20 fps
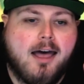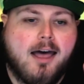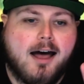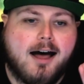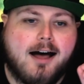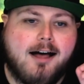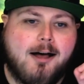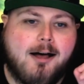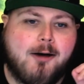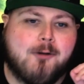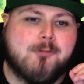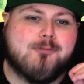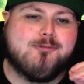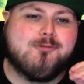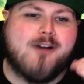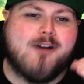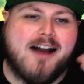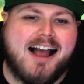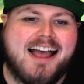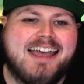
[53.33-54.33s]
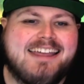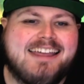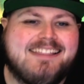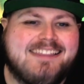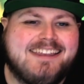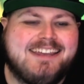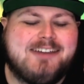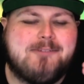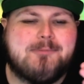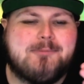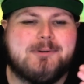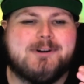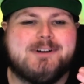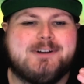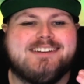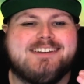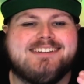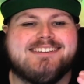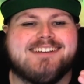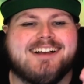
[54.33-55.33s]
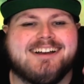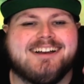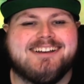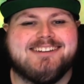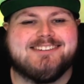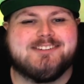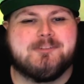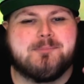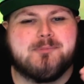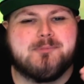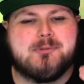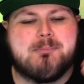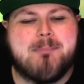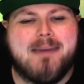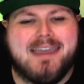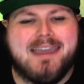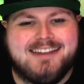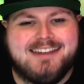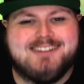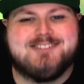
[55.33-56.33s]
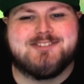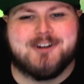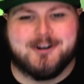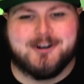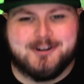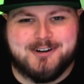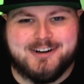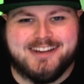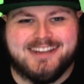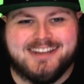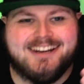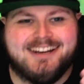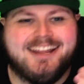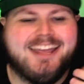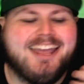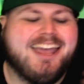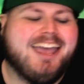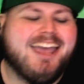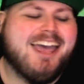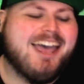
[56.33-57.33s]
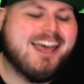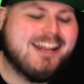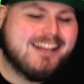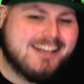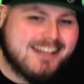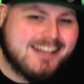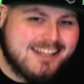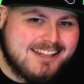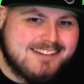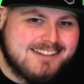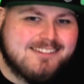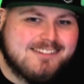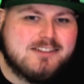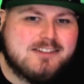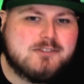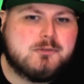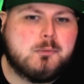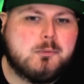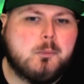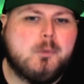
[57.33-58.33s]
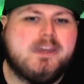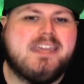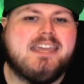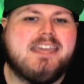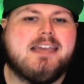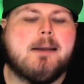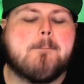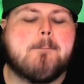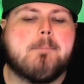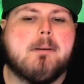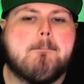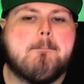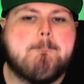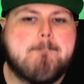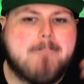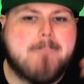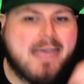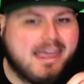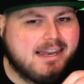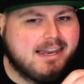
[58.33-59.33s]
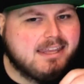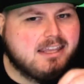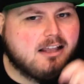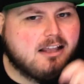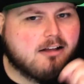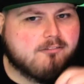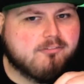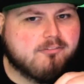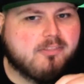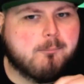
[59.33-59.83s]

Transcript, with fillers: Uh, Reilly was Hisam's main target headed into this week, but many of the